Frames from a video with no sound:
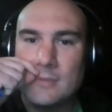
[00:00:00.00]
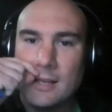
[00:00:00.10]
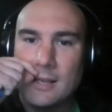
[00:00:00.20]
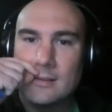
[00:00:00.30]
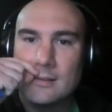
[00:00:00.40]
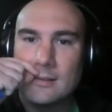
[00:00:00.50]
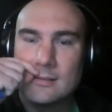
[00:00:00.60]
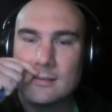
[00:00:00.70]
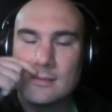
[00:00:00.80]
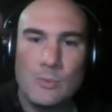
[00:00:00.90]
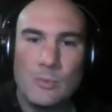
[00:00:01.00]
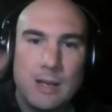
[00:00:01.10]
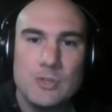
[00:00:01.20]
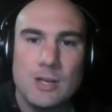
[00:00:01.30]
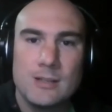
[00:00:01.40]
Like when
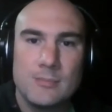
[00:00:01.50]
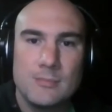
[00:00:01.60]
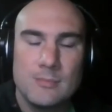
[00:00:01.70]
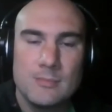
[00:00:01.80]
I'm trying to